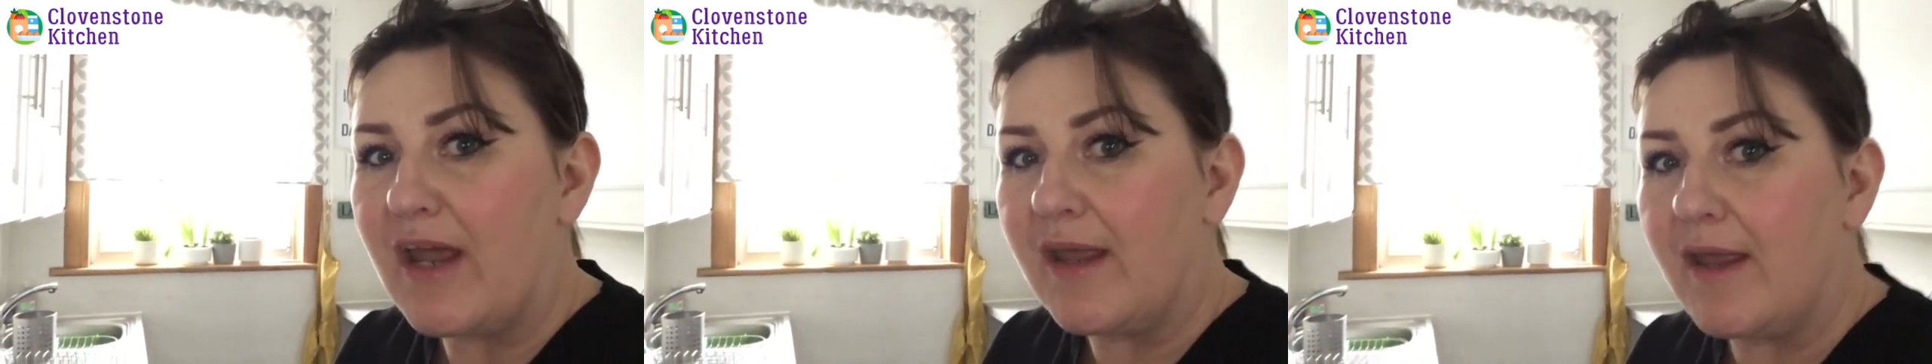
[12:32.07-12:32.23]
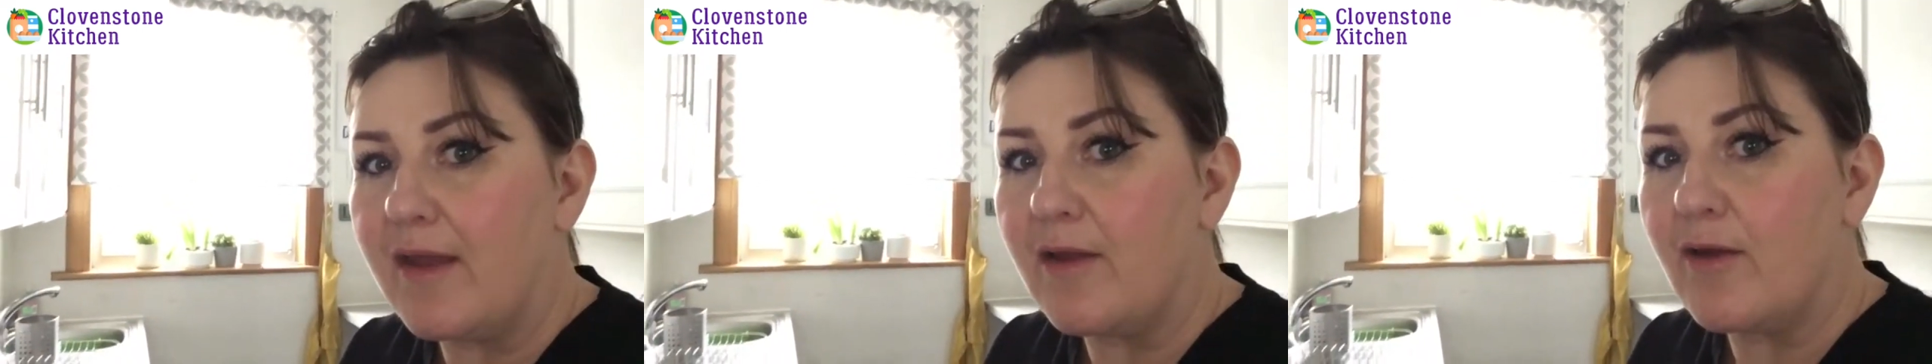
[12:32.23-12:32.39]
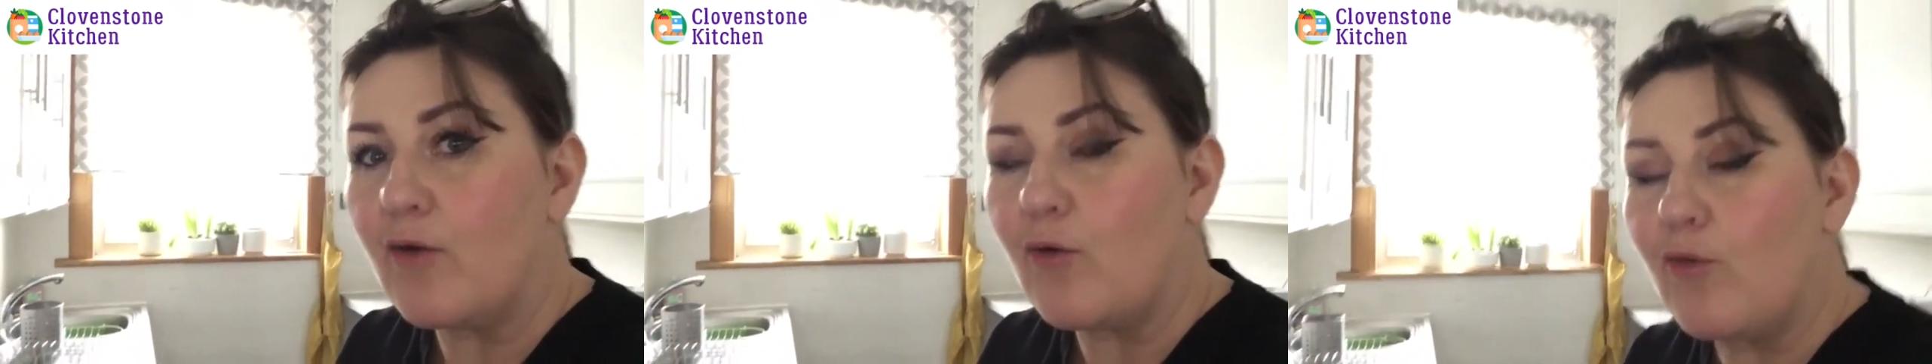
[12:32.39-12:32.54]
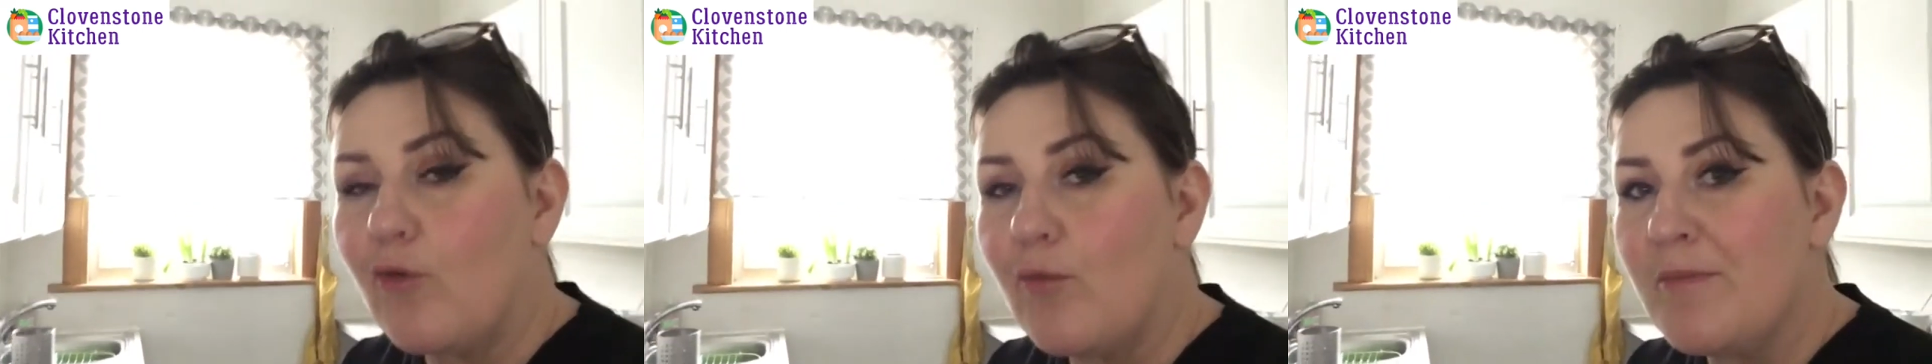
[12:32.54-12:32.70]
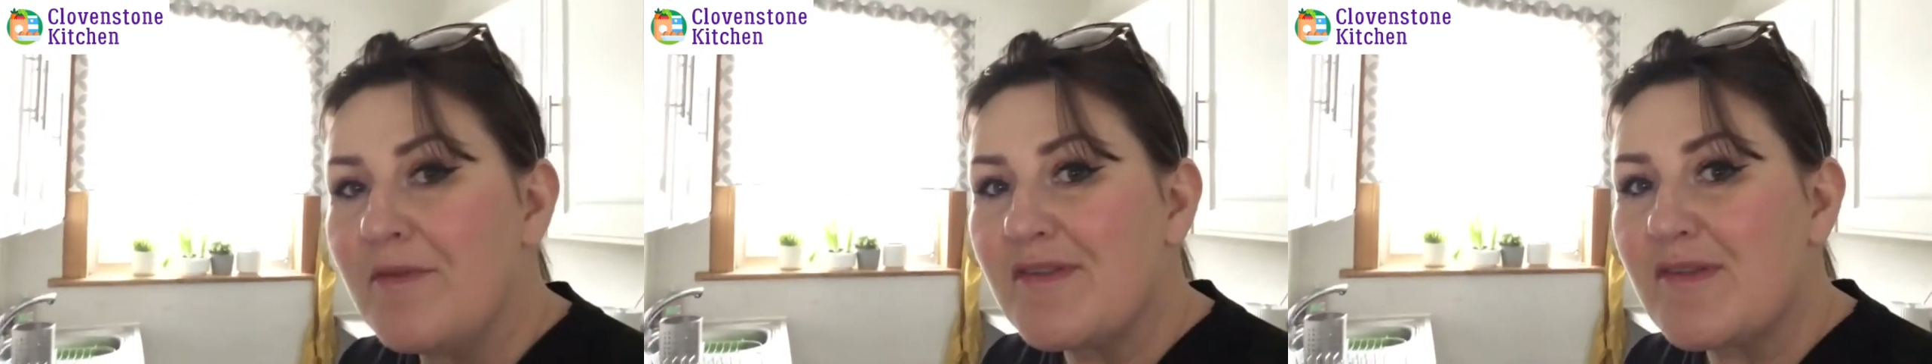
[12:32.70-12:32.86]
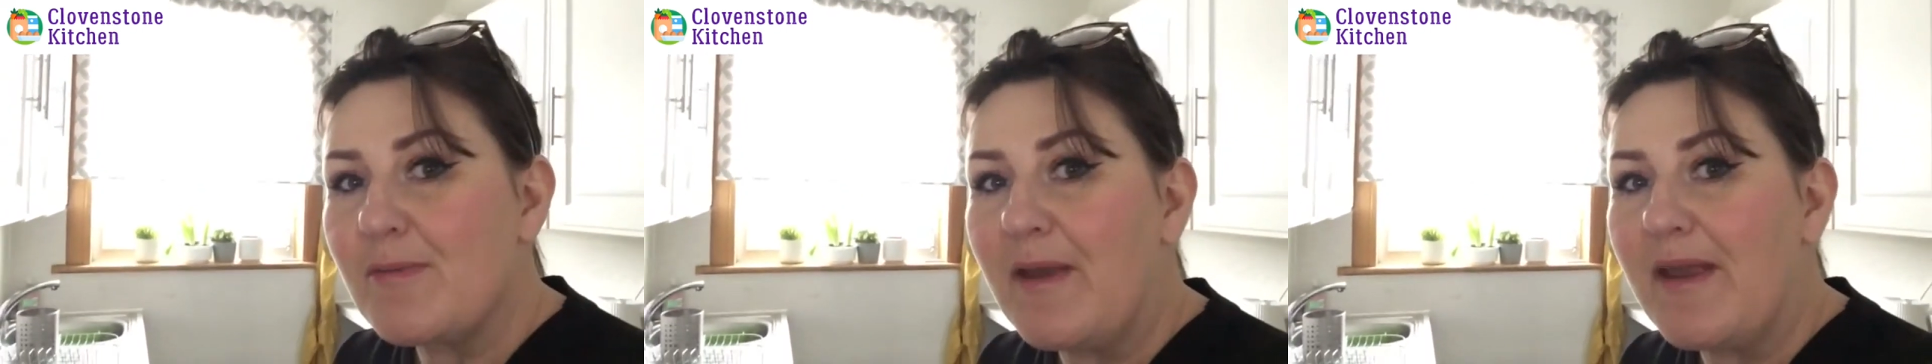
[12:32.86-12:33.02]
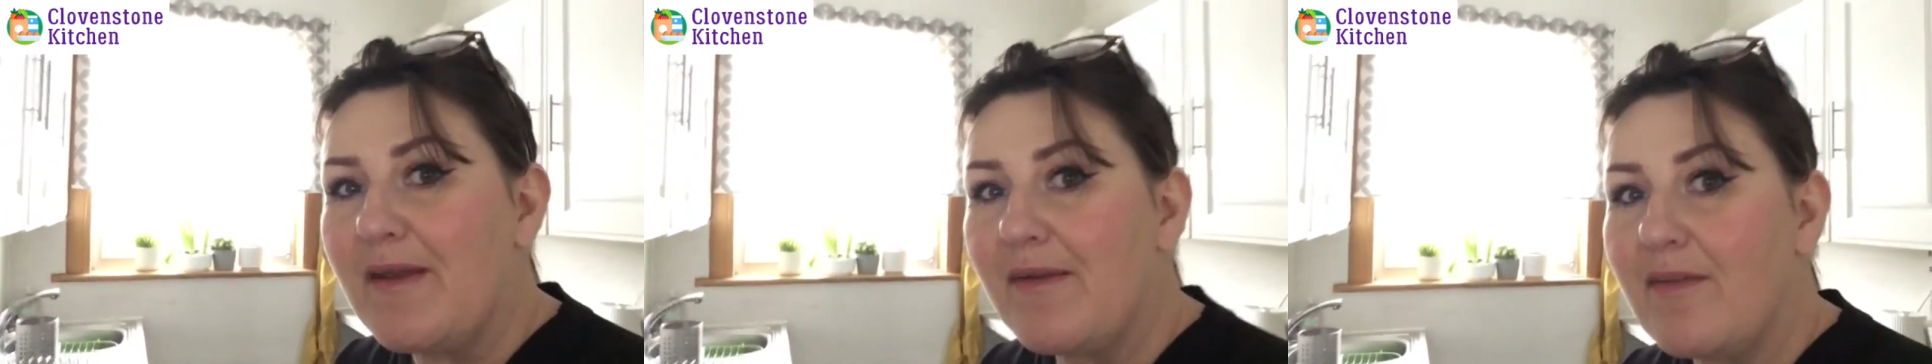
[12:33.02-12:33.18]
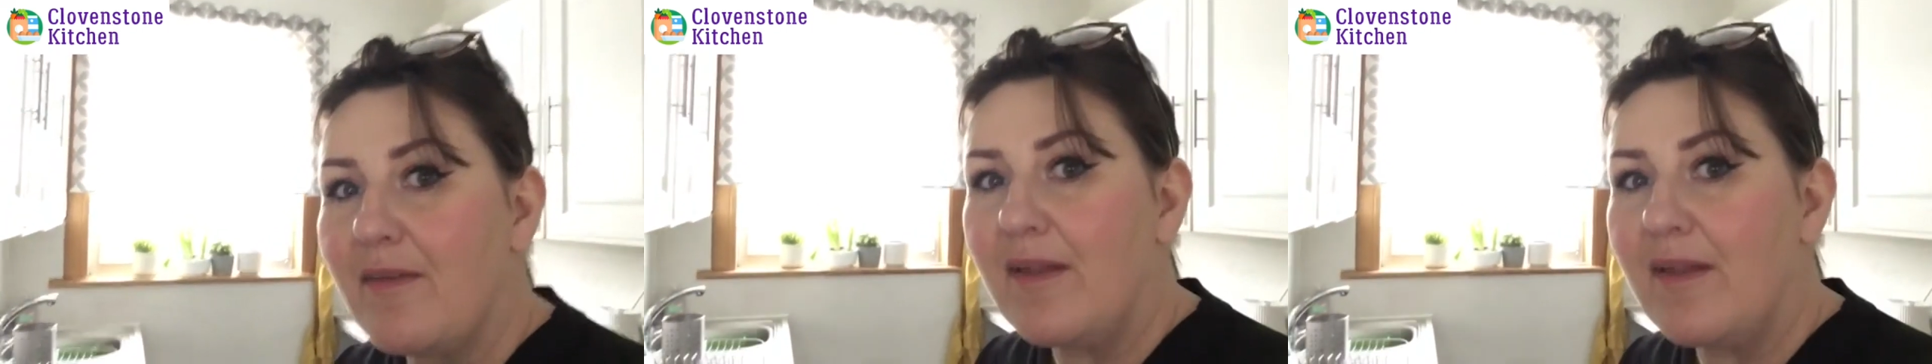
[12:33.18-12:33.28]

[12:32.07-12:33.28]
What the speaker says: it at home as well,